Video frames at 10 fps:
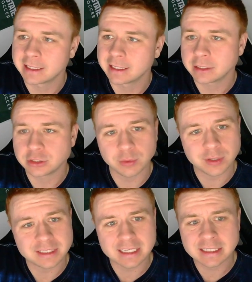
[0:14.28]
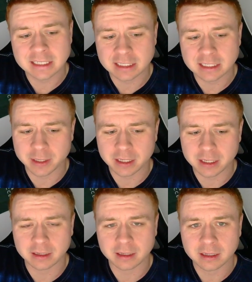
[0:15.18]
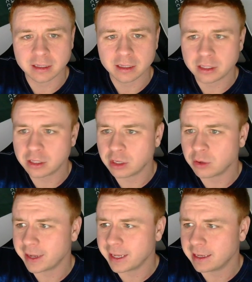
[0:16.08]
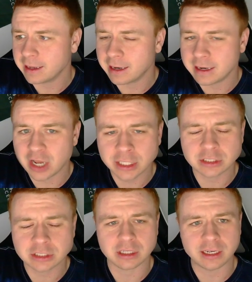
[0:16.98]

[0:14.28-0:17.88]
Joey's season, it's been a nice